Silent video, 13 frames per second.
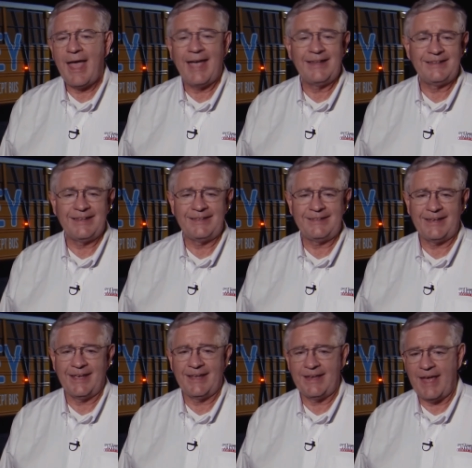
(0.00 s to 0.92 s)
and
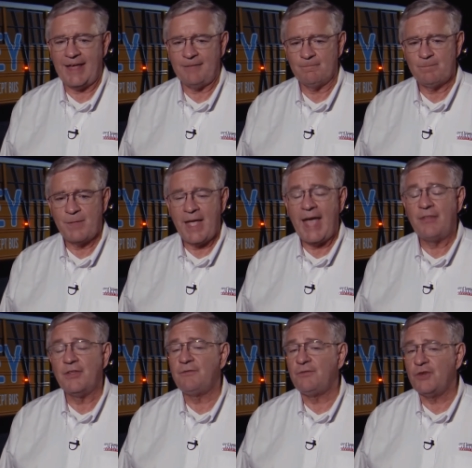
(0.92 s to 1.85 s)
DTNA. And
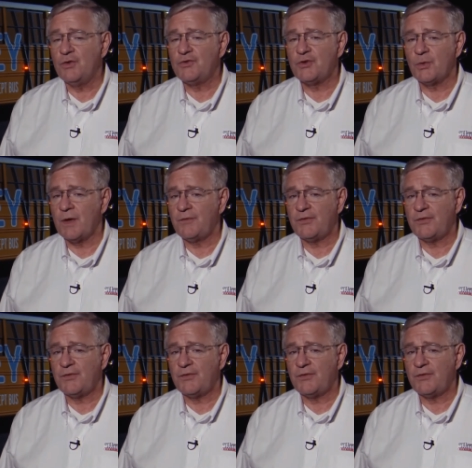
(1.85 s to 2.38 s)
the future of